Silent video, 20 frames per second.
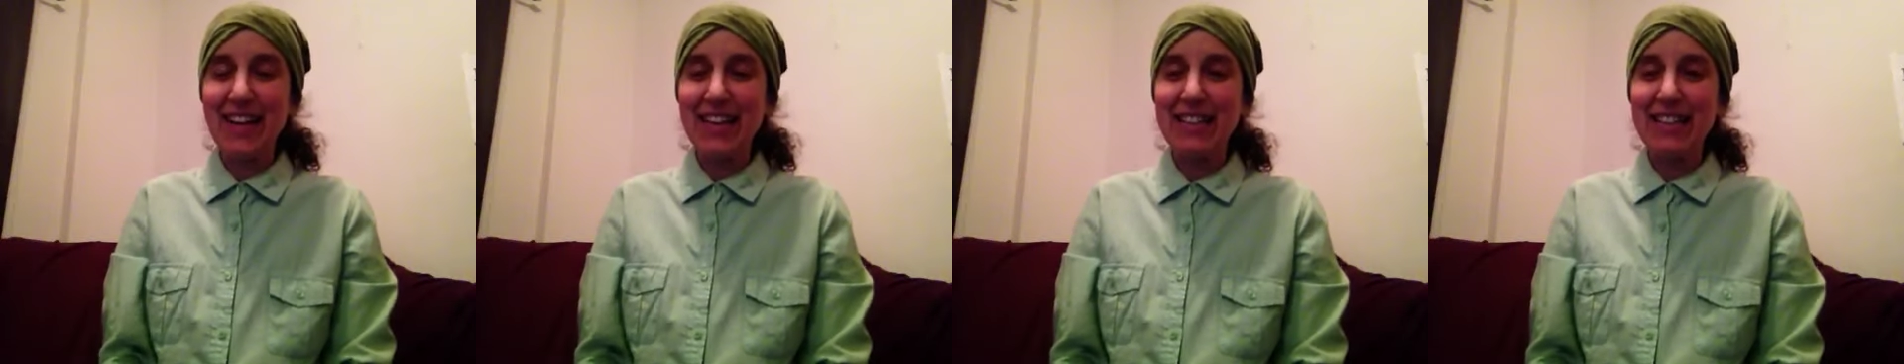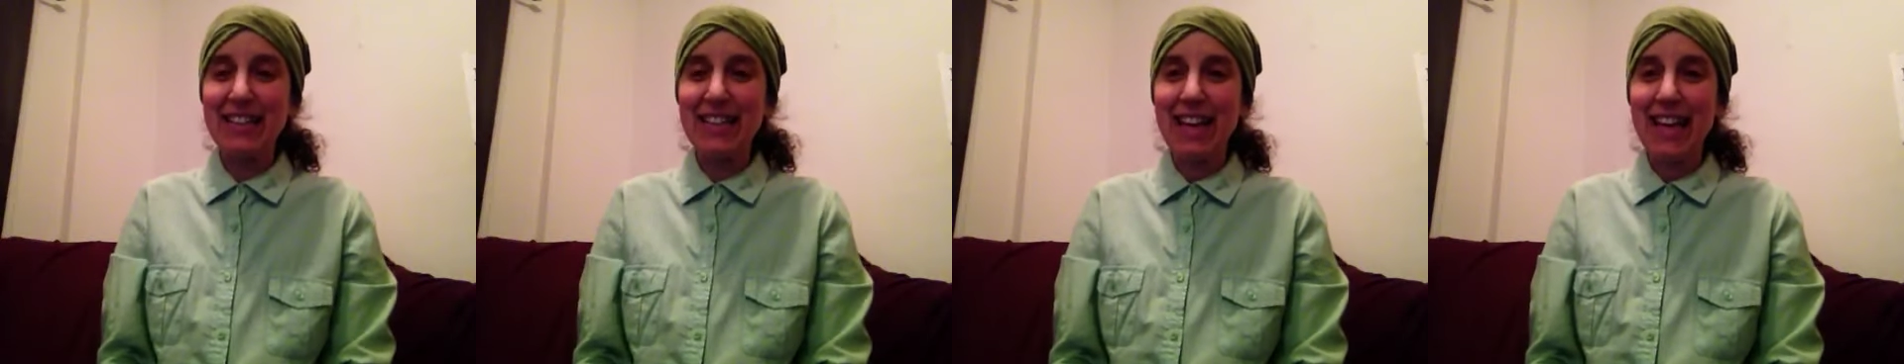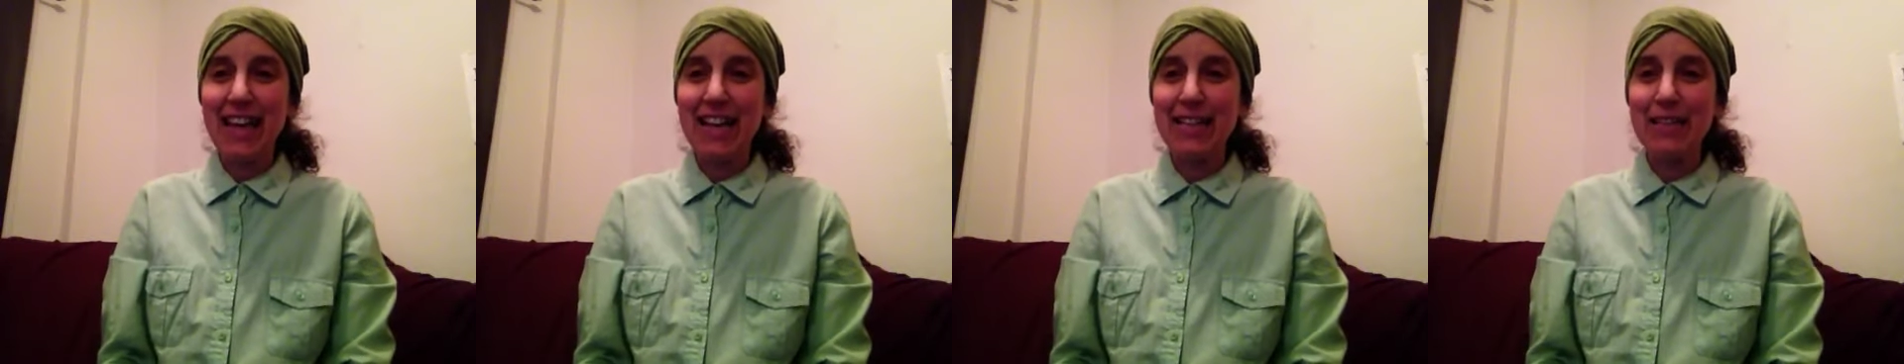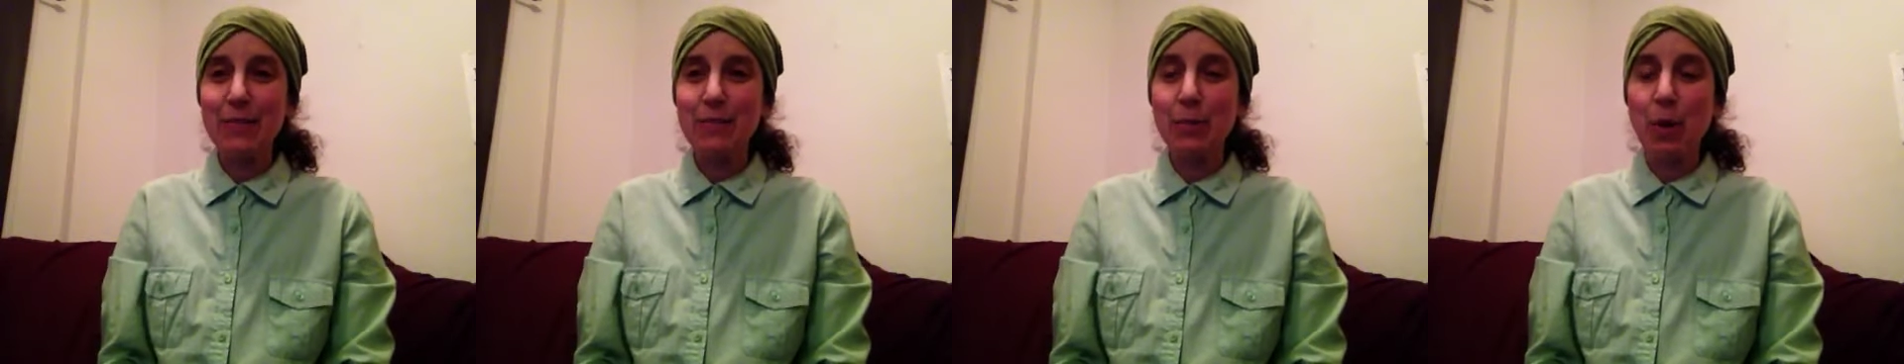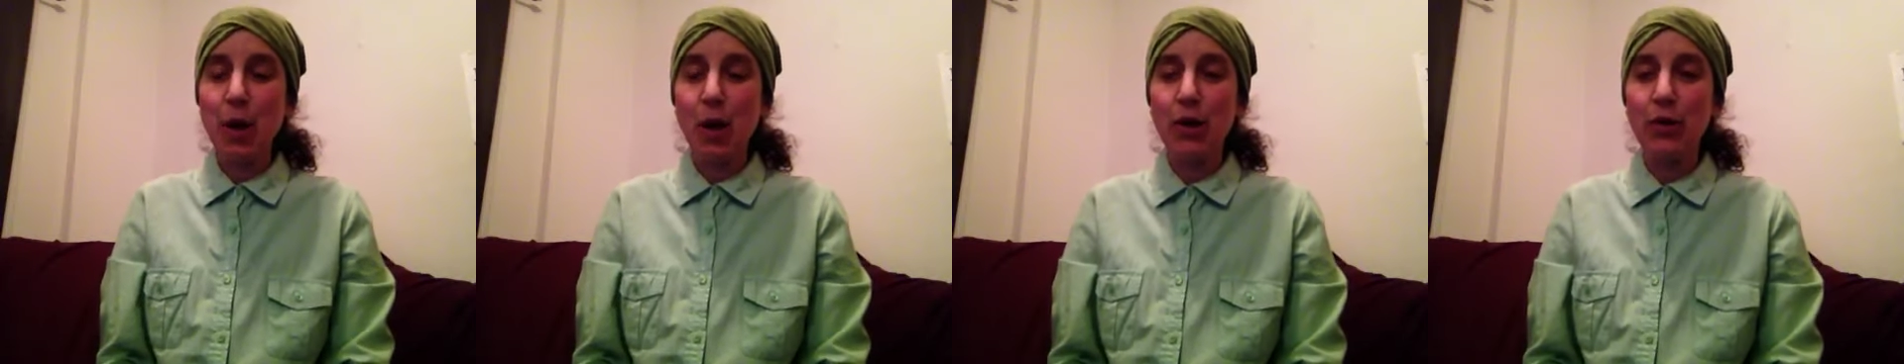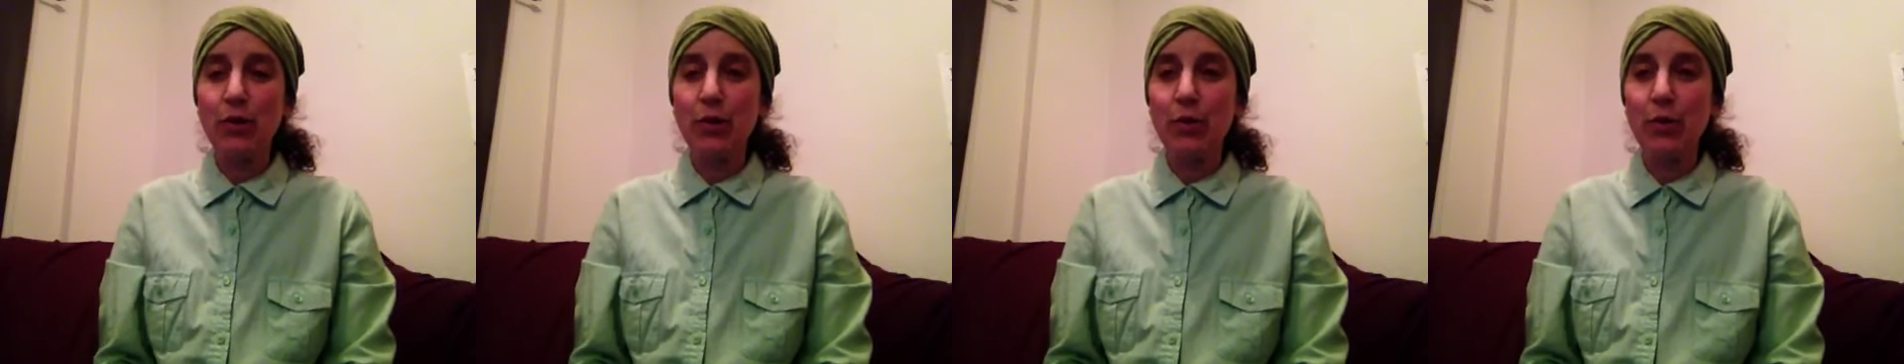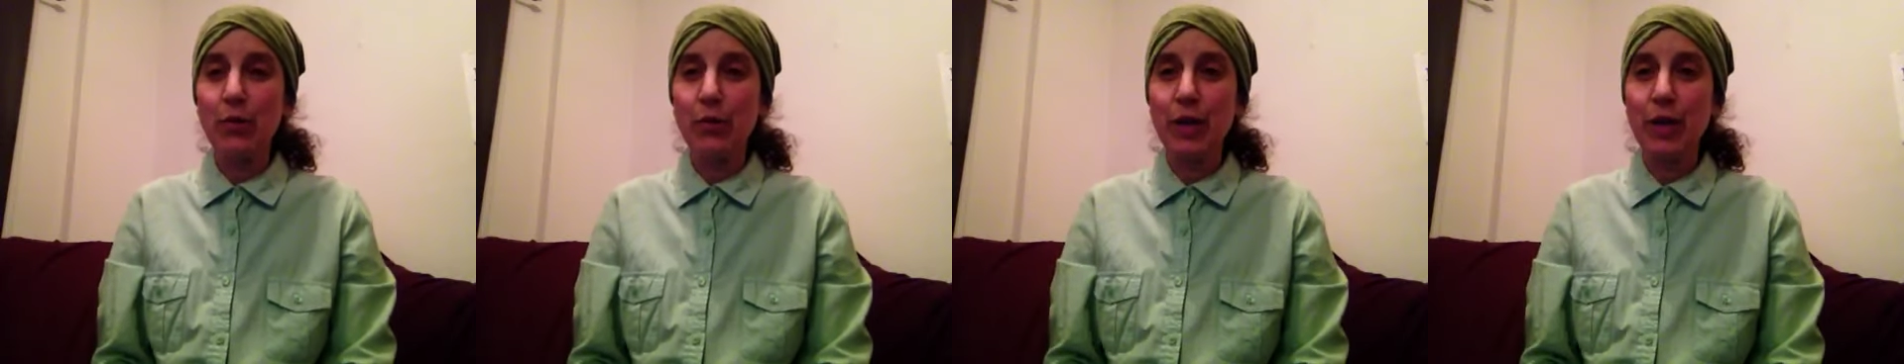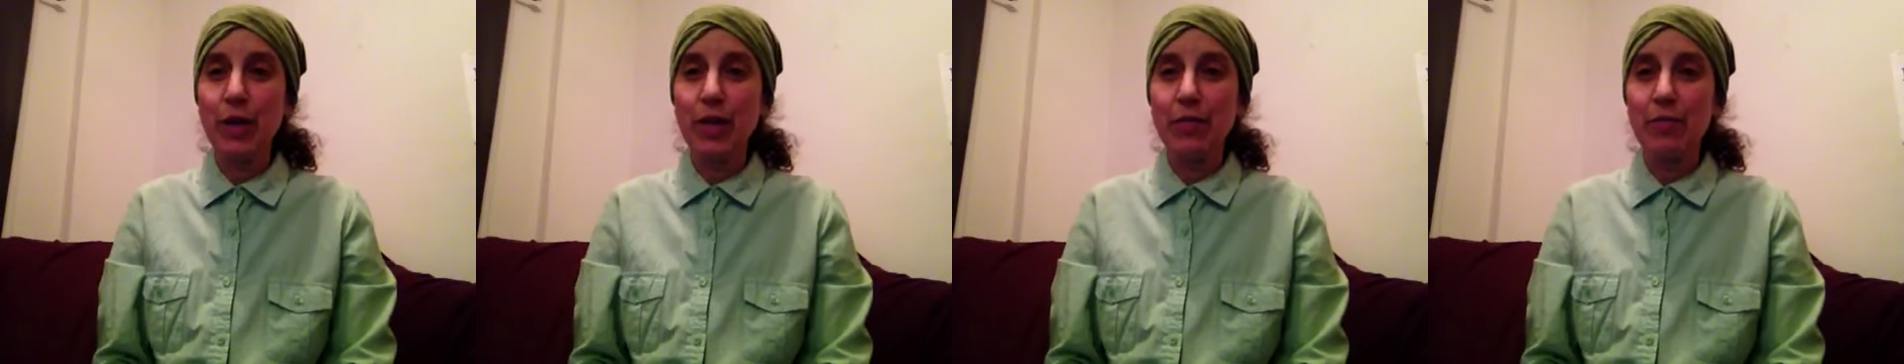and today is part
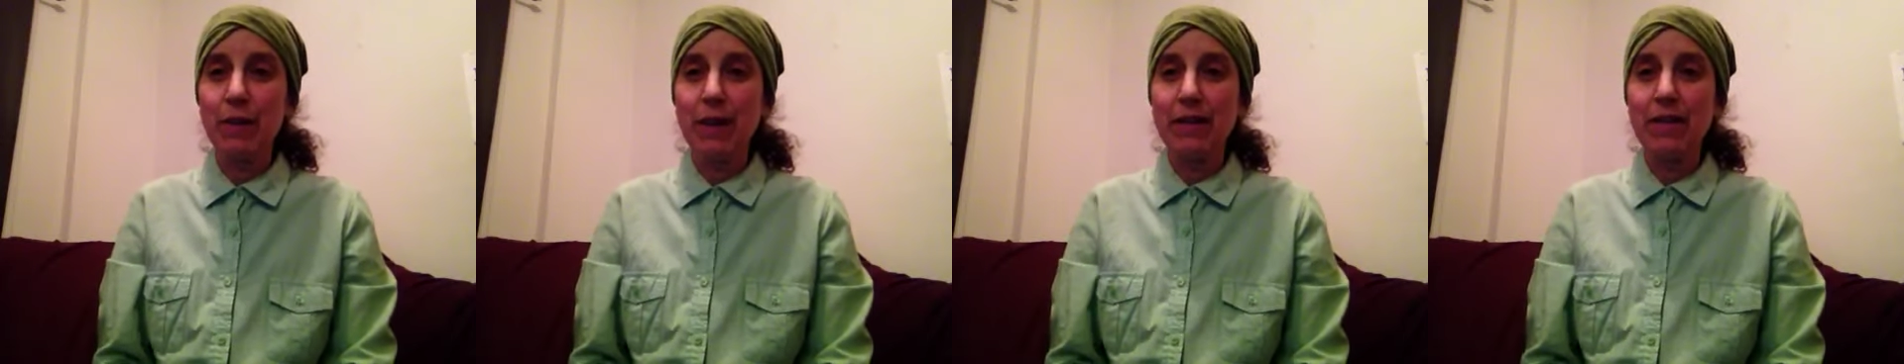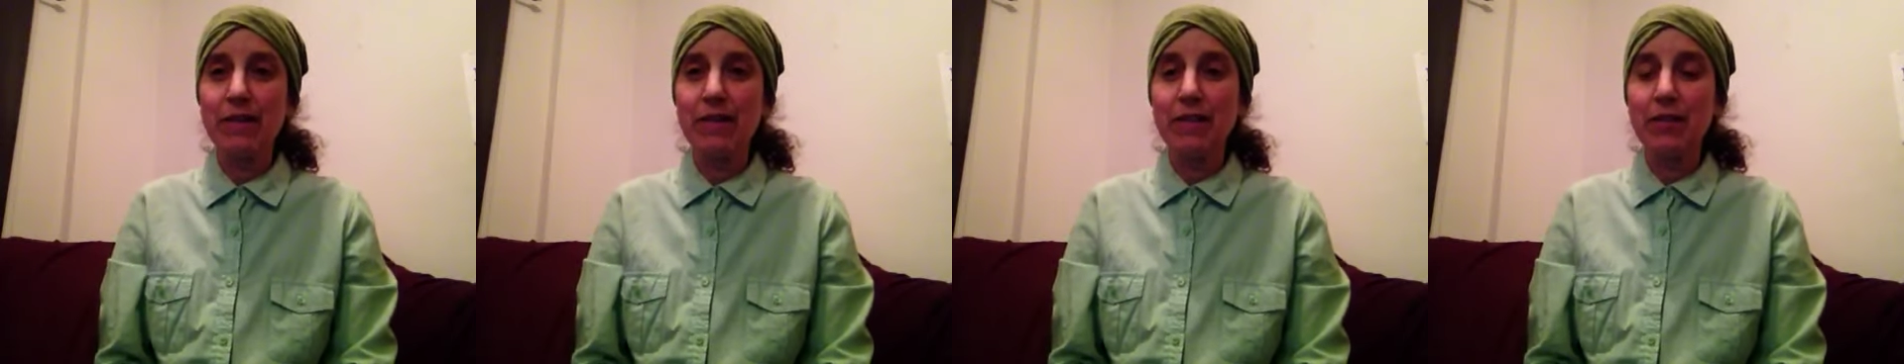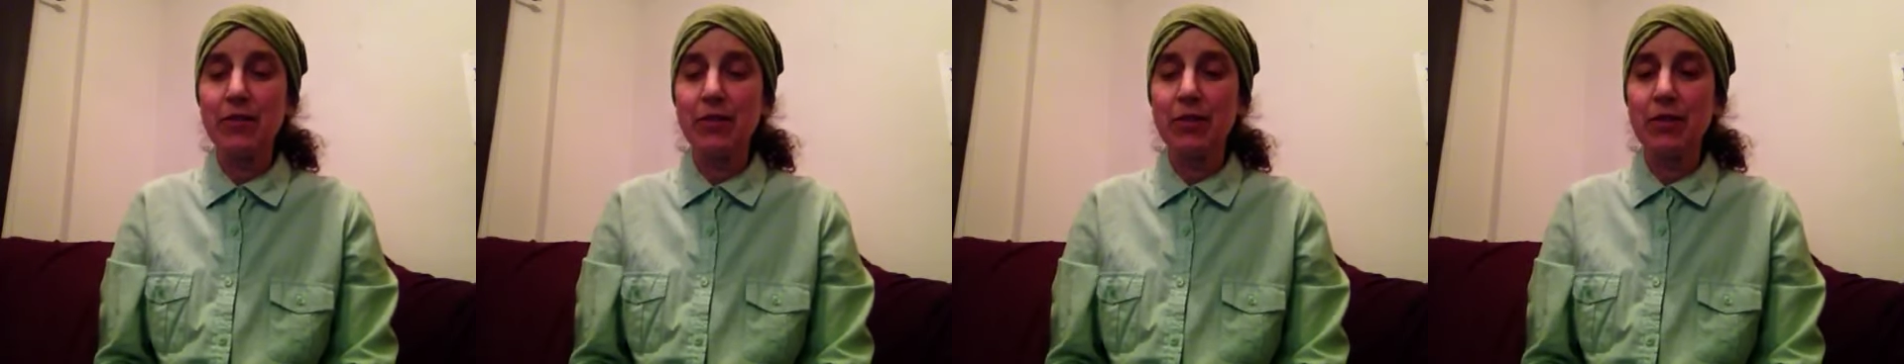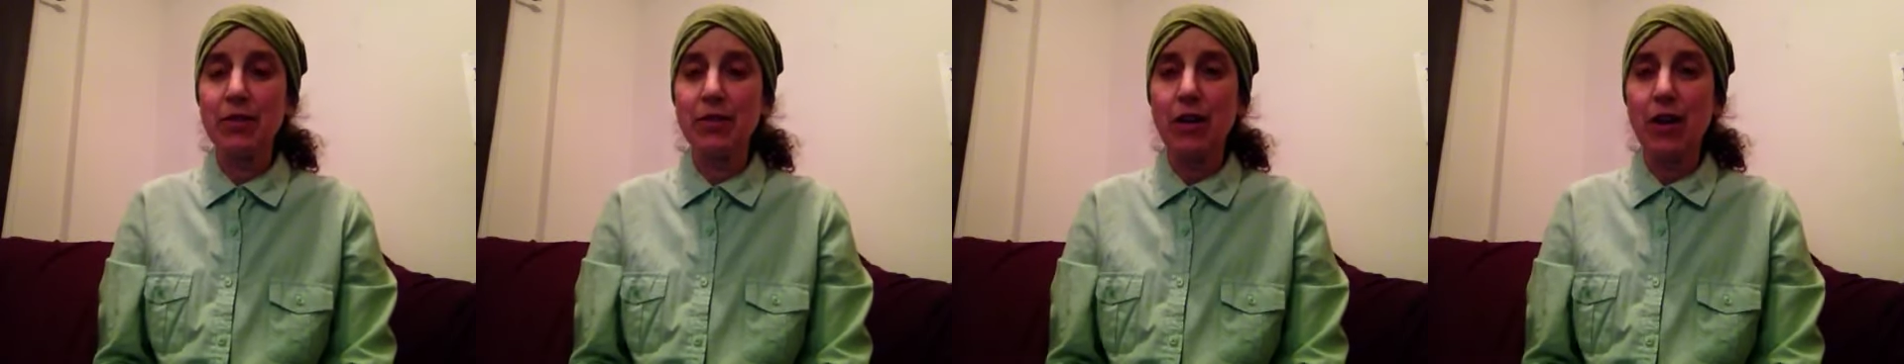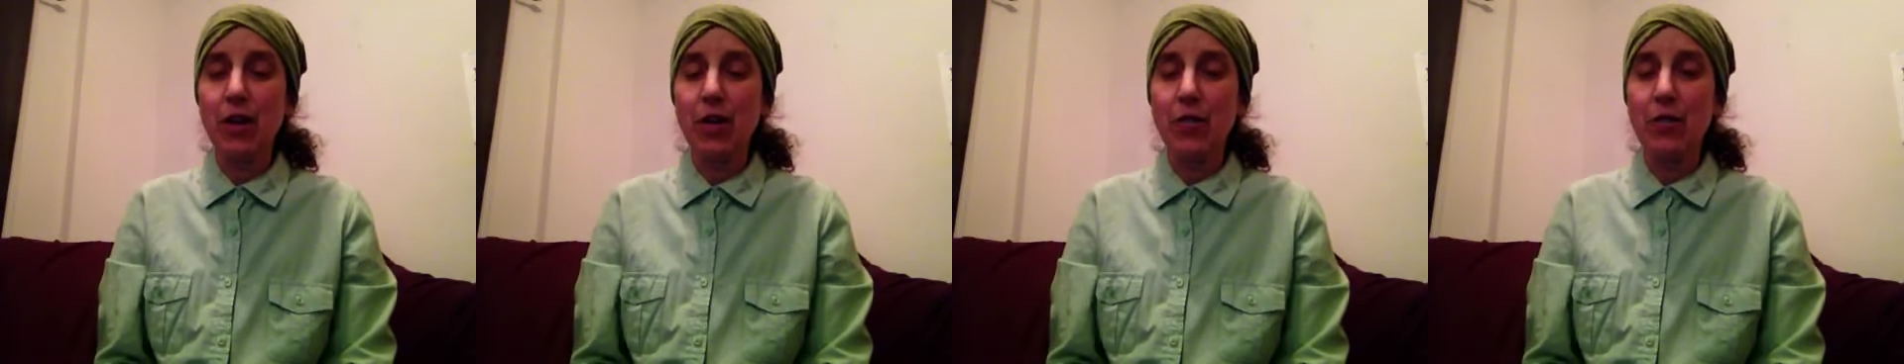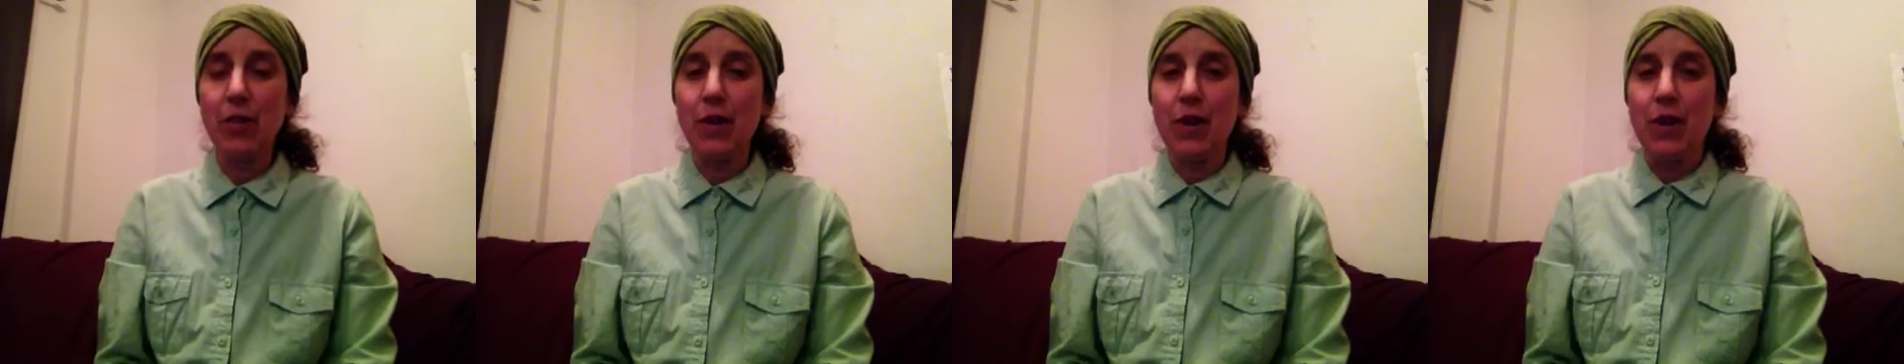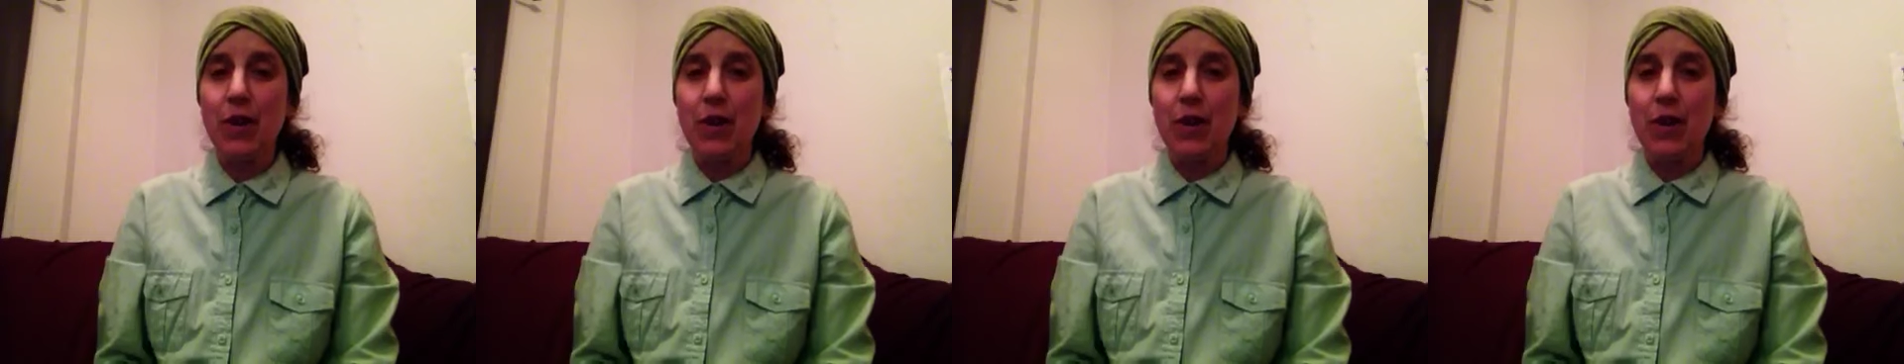three of my series of